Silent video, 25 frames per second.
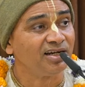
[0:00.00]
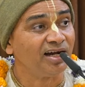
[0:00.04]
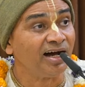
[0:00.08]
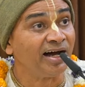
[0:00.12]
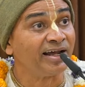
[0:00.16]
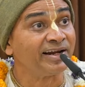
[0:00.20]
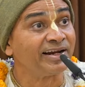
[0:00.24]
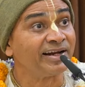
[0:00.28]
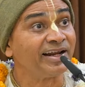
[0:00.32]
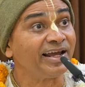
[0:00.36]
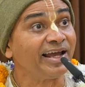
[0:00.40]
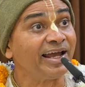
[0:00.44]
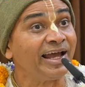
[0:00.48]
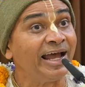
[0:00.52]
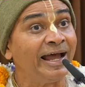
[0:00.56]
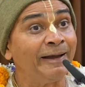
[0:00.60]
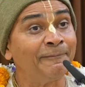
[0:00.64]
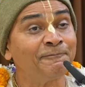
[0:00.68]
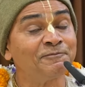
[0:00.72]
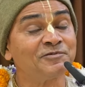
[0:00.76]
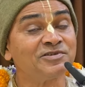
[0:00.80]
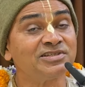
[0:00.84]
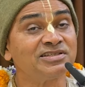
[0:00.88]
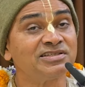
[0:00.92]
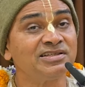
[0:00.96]
are
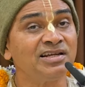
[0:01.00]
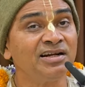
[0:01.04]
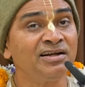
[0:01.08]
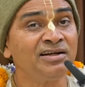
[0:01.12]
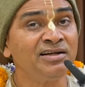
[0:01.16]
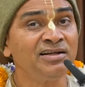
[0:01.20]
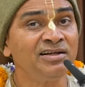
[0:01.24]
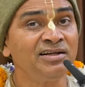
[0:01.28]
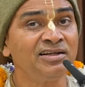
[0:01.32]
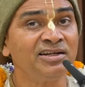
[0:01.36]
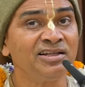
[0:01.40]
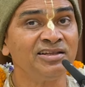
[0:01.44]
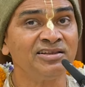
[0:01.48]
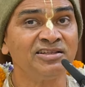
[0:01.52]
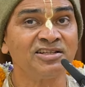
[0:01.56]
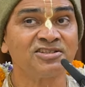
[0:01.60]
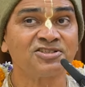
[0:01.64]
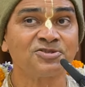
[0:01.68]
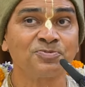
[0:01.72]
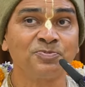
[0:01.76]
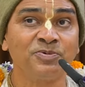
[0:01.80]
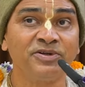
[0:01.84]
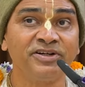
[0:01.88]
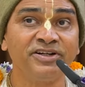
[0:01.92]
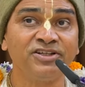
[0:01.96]
absent in the
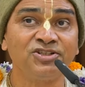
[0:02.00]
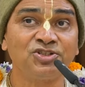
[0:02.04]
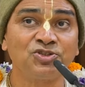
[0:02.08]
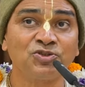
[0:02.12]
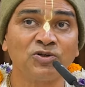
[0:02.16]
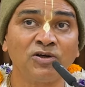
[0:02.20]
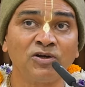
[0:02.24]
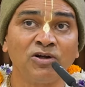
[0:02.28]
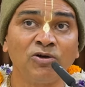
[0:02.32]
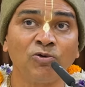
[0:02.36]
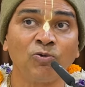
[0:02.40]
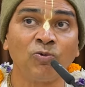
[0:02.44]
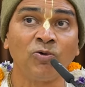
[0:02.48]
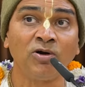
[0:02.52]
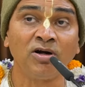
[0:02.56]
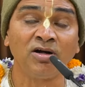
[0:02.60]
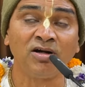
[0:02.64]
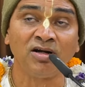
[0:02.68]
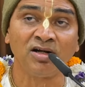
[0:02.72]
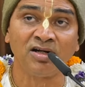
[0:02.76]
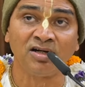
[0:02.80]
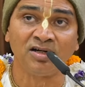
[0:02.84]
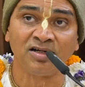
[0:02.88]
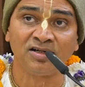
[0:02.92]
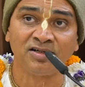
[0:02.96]
spiritual
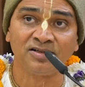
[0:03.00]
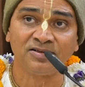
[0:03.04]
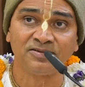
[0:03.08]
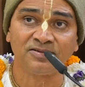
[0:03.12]
world.